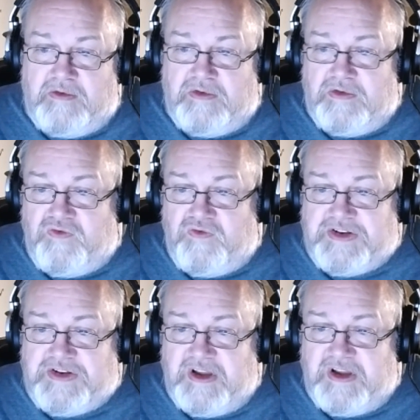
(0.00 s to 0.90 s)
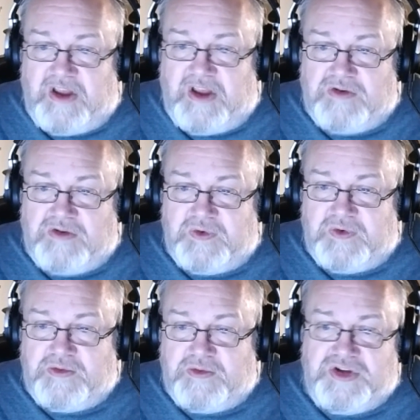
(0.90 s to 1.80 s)
Renting a Chaos
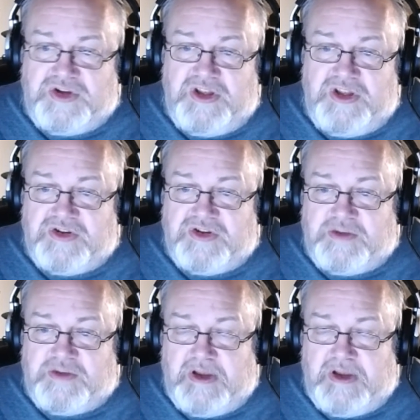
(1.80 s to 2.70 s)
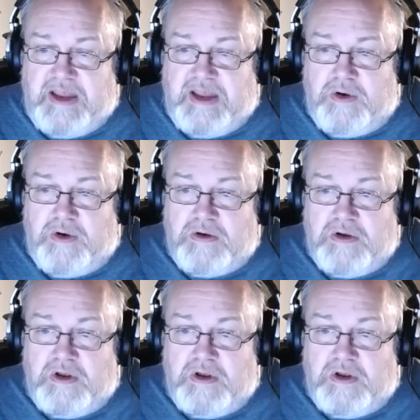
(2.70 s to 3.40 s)
virtual machine instance by hour?